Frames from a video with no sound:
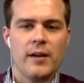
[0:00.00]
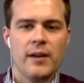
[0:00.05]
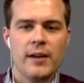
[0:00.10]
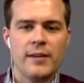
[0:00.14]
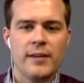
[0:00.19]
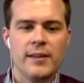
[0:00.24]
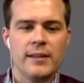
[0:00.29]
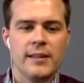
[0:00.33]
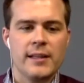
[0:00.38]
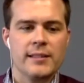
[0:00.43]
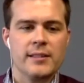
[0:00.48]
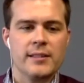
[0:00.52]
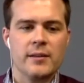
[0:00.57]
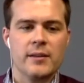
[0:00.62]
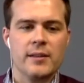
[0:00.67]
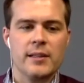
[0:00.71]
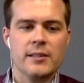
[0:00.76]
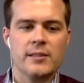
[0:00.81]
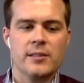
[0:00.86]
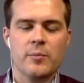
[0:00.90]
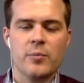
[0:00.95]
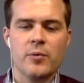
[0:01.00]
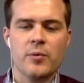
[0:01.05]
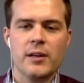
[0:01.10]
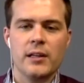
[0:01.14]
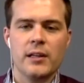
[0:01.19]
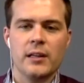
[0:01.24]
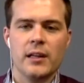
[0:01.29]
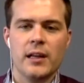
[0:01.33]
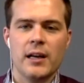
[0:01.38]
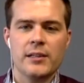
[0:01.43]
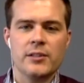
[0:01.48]
I think that's a pretty
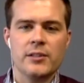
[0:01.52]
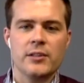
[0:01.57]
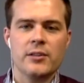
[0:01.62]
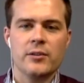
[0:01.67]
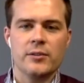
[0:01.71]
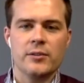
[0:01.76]
logical